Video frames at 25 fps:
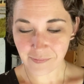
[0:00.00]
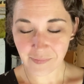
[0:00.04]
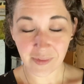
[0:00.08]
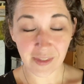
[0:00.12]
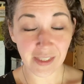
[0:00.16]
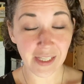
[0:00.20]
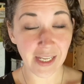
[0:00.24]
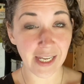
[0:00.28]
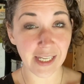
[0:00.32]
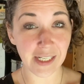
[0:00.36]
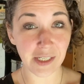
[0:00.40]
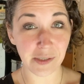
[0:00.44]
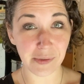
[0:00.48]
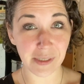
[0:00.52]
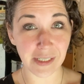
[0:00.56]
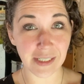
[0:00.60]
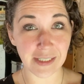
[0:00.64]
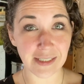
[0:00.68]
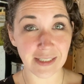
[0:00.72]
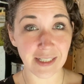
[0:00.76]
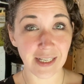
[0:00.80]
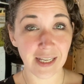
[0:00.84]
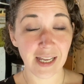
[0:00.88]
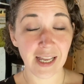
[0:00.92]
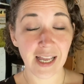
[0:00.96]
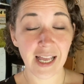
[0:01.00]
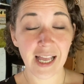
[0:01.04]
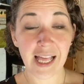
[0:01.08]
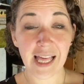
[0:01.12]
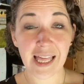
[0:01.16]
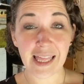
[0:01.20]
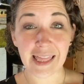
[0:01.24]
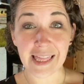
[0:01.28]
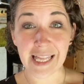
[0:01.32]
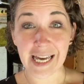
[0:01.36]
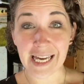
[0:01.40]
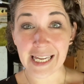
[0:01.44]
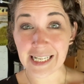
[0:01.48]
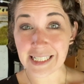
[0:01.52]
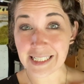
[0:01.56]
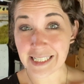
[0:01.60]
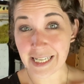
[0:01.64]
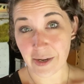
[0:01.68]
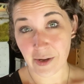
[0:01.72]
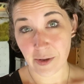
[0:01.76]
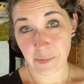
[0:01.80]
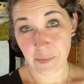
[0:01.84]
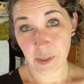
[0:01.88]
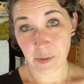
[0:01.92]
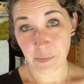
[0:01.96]
Anyways, that is how
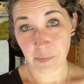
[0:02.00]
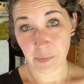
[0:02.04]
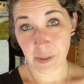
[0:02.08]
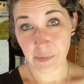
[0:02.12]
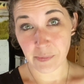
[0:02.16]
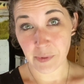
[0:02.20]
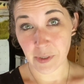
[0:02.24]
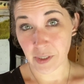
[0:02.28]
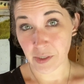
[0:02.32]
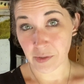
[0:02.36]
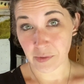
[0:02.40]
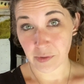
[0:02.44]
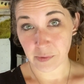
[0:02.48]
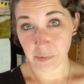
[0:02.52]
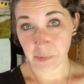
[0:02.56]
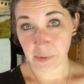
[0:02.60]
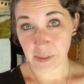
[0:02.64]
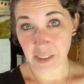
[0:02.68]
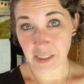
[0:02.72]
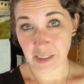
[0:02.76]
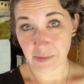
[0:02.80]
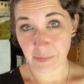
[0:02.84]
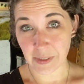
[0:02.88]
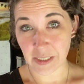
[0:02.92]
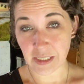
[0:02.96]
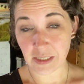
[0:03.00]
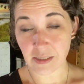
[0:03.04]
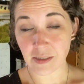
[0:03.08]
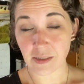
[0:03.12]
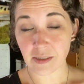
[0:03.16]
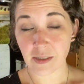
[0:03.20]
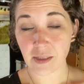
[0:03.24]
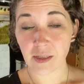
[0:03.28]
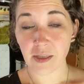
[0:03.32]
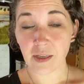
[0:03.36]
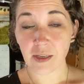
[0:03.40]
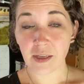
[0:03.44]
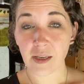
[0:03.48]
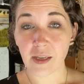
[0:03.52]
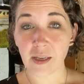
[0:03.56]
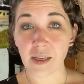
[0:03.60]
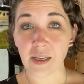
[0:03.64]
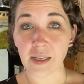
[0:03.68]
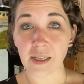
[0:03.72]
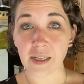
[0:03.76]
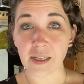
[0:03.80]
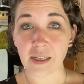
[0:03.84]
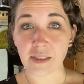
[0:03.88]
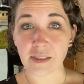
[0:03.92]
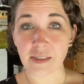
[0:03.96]
I make my butter replacement.
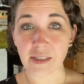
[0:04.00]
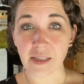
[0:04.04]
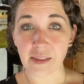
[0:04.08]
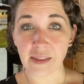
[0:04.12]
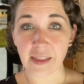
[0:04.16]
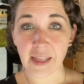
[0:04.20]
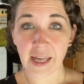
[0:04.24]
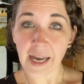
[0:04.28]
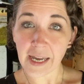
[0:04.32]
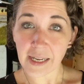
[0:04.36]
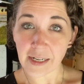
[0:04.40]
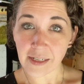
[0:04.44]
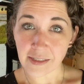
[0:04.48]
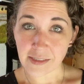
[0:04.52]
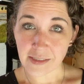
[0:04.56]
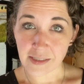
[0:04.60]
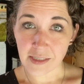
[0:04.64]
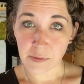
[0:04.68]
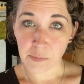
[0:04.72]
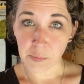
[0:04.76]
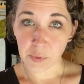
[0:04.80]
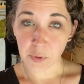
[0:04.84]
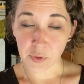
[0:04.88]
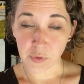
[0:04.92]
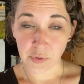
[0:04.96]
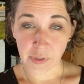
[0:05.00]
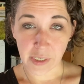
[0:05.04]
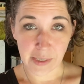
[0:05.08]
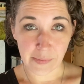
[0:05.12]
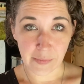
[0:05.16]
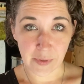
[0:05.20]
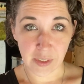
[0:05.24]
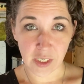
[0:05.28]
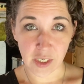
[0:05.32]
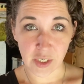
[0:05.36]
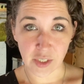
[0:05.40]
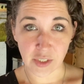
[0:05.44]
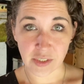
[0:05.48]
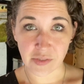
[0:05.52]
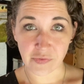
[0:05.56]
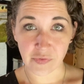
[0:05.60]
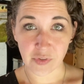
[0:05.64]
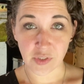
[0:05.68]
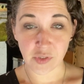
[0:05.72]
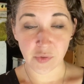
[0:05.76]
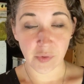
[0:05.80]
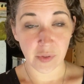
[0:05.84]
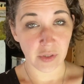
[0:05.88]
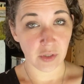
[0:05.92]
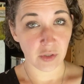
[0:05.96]
And that is the parameters for
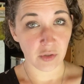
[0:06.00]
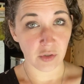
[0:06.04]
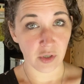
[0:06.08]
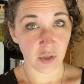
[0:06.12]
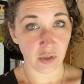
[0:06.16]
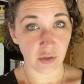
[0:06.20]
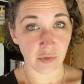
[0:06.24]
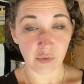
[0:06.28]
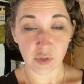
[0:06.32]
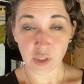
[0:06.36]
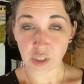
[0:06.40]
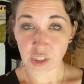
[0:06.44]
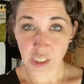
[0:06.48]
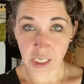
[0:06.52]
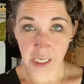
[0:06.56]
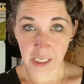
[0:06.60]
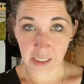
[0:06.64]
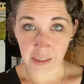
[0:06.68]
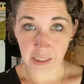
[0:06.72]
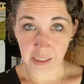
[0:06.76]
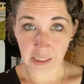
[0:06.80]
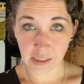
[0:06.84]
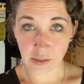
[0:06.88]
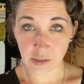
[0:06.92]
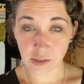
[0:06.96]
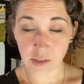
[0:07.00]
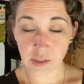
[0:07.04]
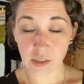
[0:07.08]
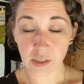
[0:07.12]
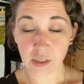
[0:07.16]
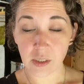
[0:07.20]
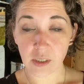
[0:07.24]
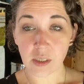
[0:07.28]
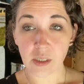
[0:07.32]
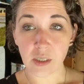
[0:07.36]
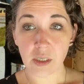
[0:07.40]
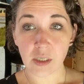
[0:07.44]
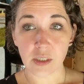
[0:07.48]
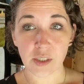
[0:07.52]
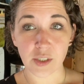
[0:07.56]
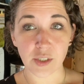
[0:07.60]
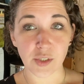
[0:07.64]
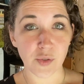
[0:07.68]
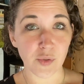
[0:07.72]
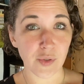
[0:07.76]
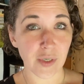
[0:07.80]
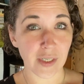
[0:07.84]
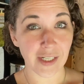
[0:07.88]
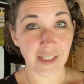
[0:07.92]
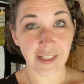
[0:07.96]
doing the carnivore challenge.
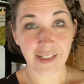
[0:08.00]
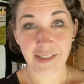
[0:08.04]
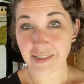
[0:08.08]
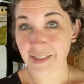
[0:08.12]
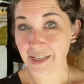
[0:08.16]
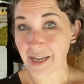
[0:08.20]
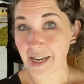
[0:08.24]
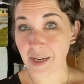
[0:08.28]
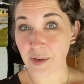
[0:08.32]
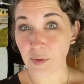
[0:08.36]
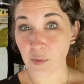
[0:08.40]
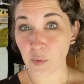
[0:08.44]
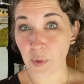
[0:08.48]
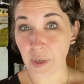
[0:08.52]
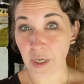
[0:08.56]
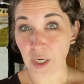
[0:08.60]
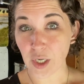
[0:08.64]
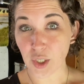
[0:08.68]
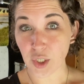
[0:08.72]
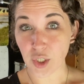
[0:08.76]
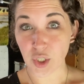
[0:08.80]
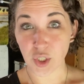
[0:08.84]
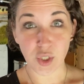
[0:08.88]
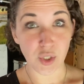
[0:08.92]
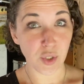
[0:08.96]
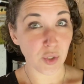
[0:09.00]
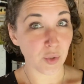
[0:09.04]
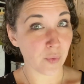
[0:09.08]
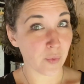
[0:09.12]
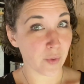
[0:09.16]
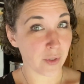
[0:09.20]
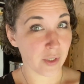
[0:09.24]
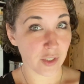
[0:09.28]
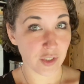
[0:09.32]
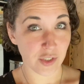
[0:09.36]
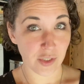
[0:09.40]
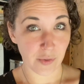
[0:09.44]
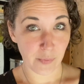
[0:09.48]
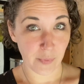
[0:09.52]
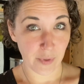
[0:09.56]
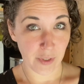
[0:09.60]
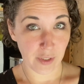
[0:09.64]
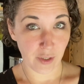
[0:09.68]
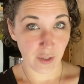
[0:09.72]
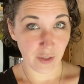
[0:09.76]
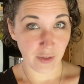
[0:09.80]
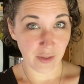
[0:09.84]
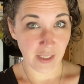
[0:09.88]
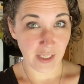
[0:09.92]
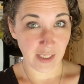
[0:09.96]
You got to decide where you want to jump in
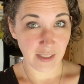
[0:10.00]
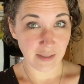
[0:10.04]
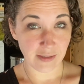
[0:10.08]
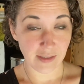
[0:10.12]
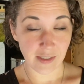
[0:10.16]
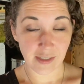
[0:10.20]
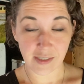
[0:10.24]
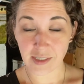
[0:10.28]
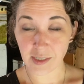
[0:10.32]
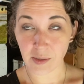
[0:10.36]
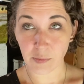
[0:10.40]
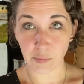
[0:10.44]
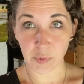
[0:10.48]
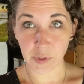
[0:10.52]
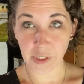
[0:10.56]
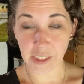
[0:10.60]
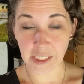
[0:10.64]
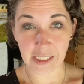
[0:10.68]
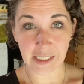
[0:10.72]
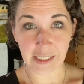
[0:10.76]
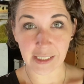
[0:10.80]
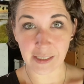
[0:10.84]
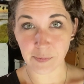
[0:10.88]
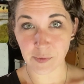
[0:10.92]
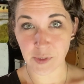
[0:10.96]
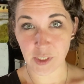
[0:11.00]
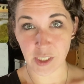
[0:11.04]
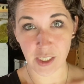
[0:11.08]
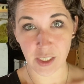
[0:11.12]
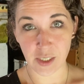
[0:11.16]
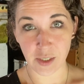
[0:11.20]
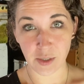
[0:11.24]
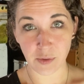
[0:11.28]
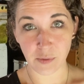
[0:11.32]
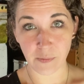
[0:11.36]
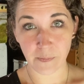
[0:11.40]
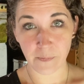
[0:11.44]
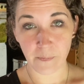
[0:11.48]
on this. It's completely up to you.